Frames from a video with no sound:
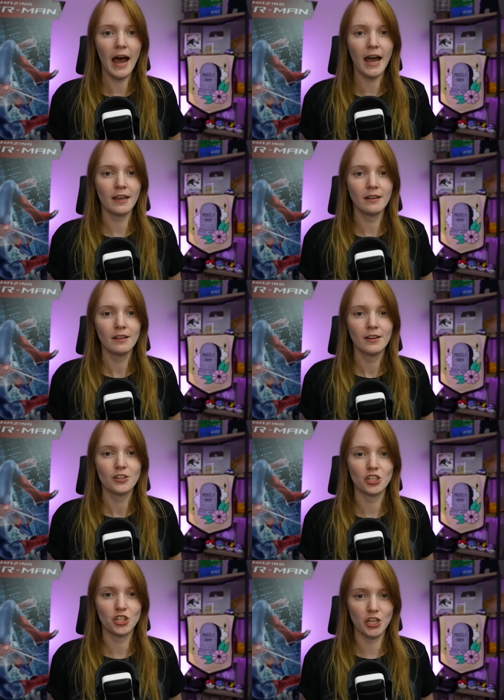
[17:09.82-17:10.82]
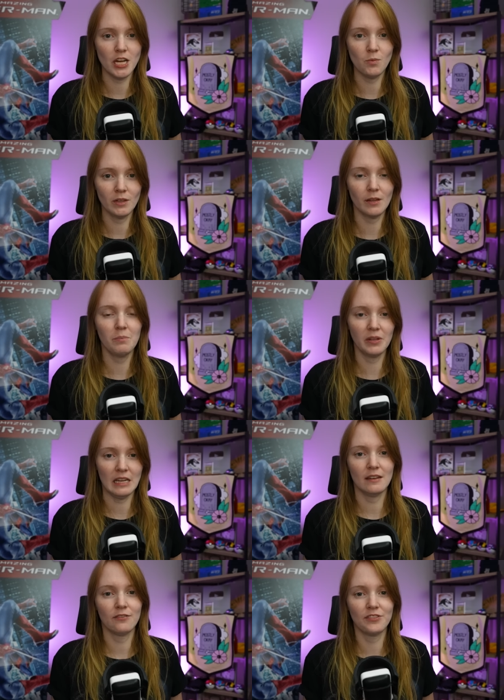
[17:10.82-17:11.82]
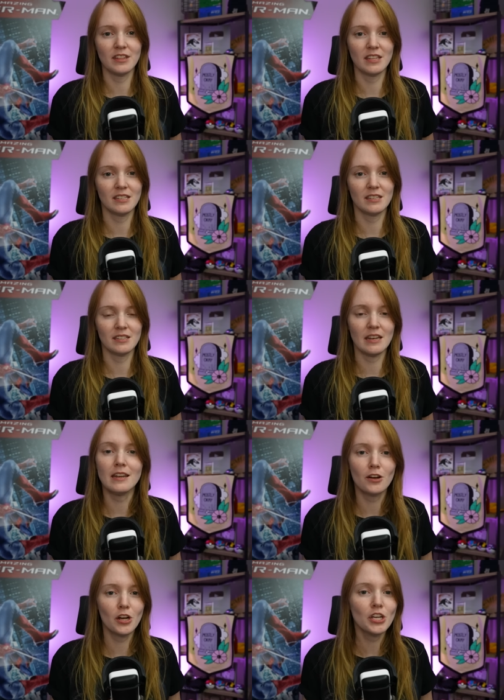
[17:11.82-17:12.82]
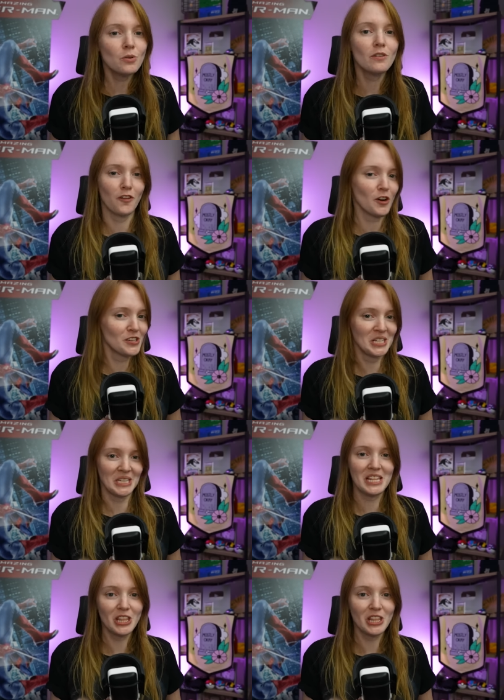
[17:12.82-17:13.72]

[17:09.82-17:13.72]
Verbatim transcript: I just genuinely believe that this is a near universally